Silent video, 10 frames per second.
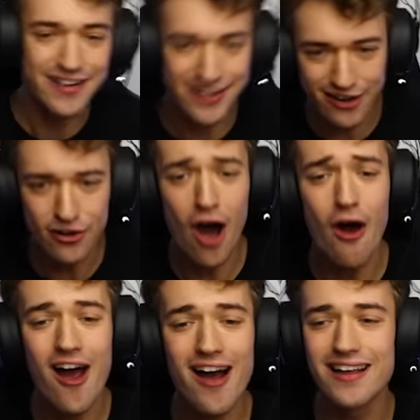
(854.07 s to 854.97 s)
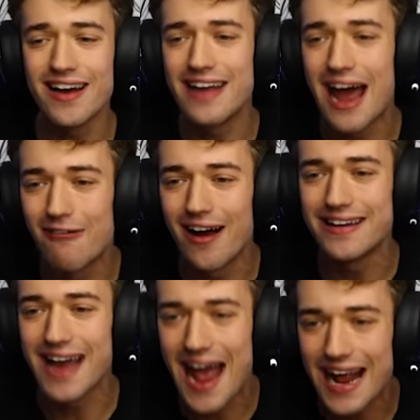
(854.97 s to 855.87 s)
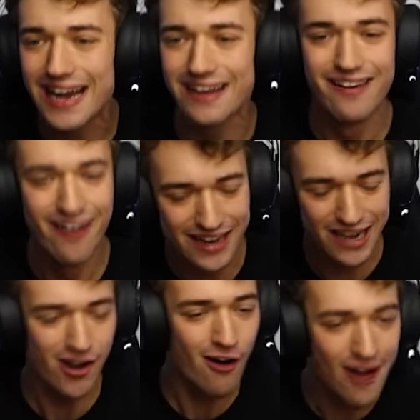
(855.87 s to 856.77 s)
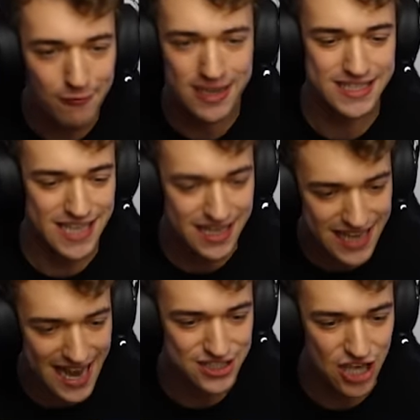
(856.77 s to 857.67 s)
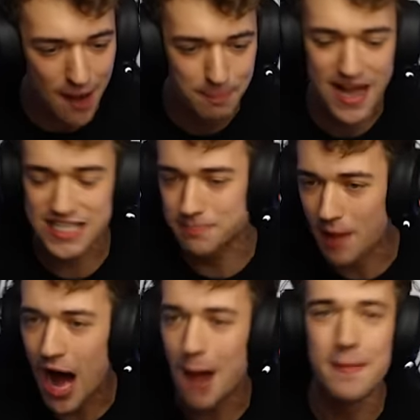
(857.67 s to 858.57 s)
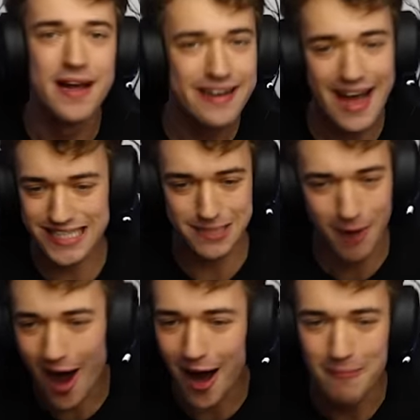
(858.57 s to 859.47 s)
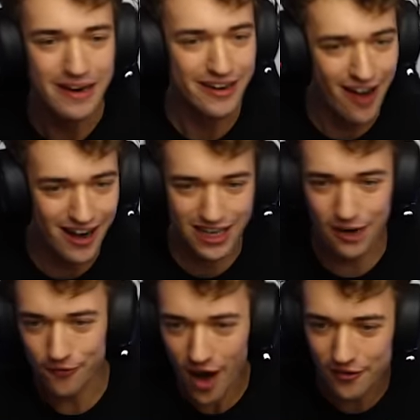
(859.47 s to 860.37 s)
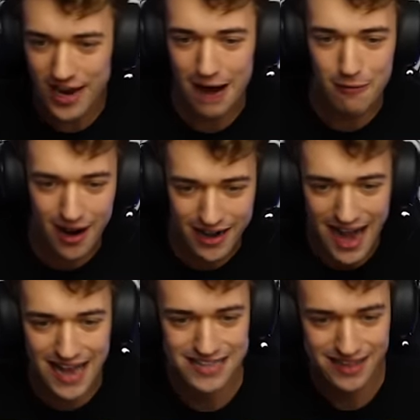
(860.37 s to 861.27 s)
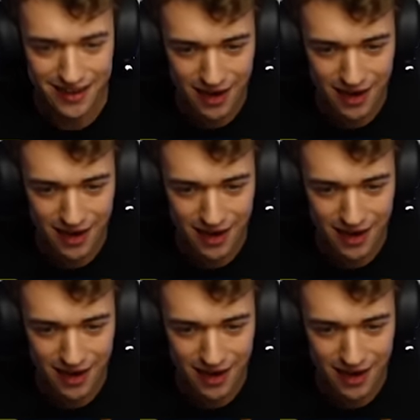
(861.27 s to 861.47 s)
you know earlier now one day, and well, you know what? We can still catch up. That's a bomb. That's a bomb. Not gonna bomb with that one, guys.